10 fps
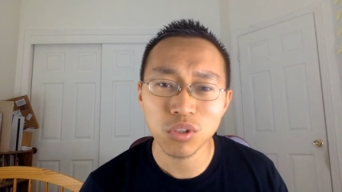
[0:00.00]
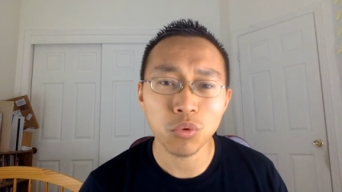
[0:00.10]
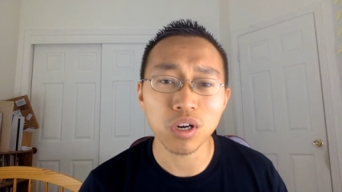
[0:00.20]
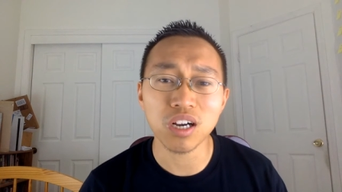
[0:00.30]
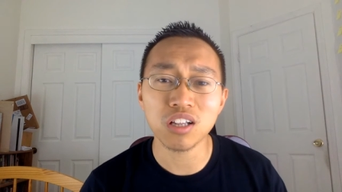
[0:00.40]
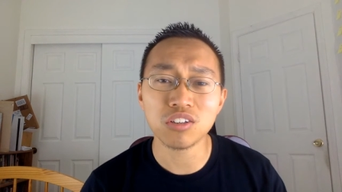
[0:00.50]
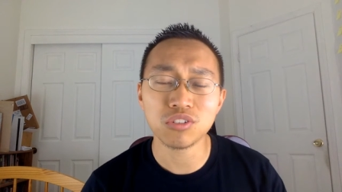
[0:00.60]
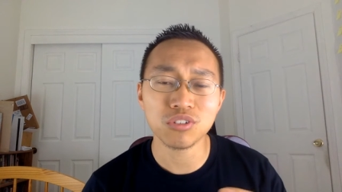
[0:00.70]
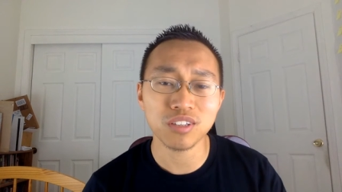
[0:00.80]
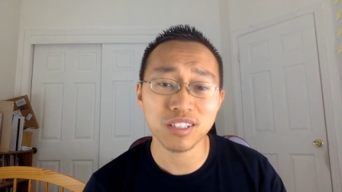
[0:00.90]
what color
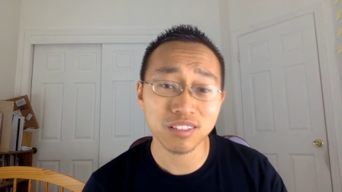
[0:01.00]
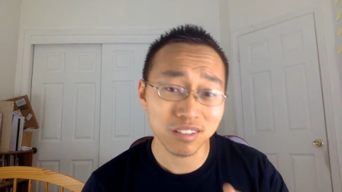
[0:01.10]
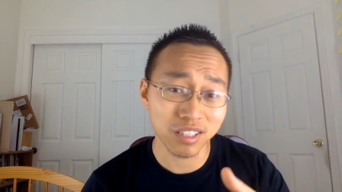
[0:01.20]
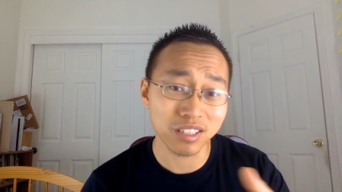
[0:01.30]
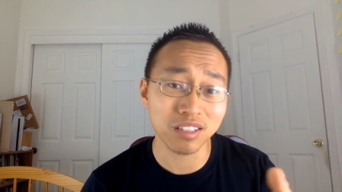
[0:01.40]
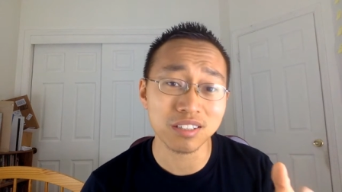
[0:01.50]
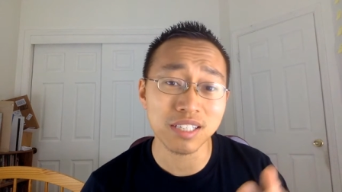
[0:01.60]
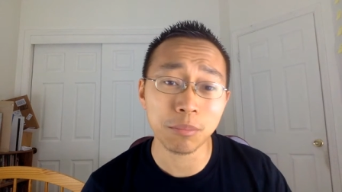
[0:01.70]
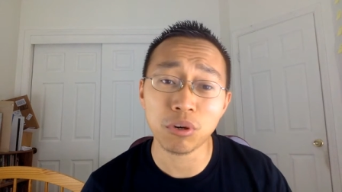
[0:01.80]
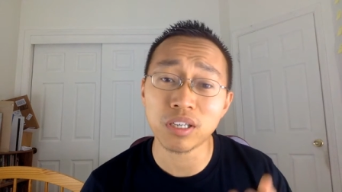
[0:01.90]
you like the
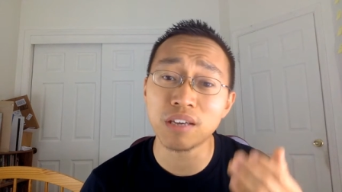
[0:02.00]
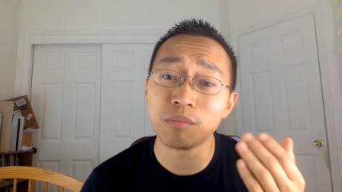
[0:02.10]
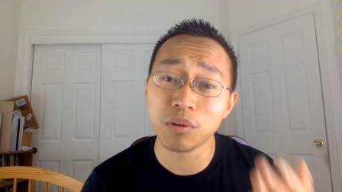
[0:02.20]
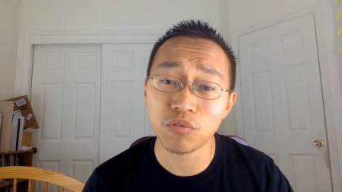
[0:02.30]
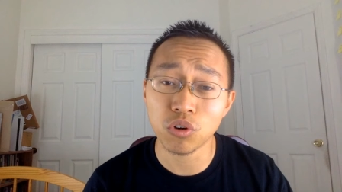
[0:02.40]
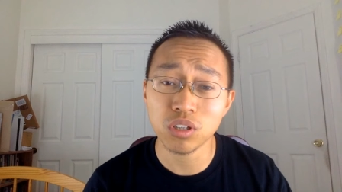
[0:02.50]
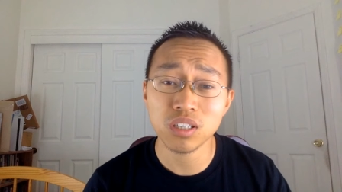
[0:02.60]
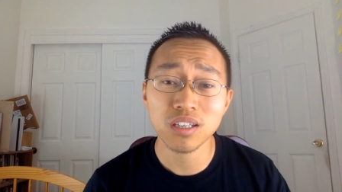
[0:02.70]
example I gave before,